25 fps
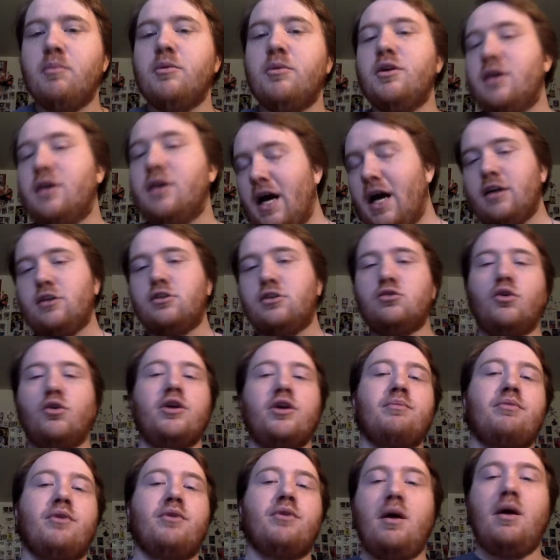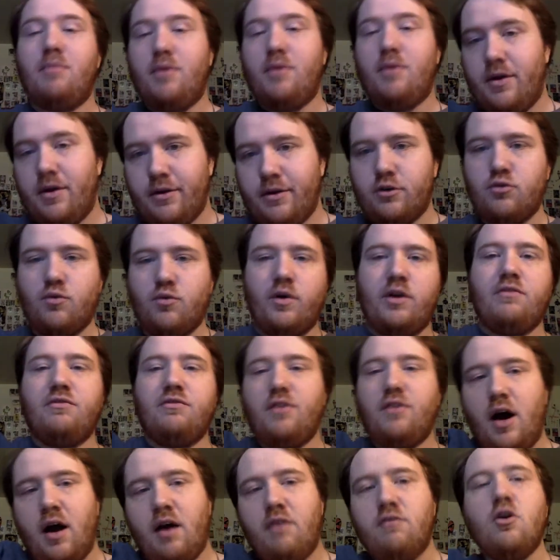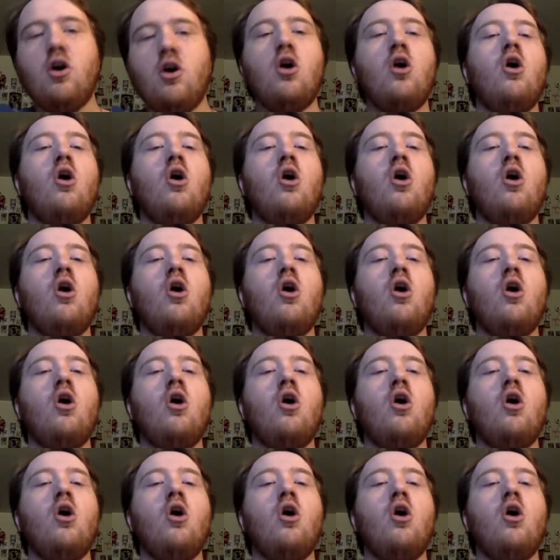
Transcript: When you kind of start your prime there, you're 25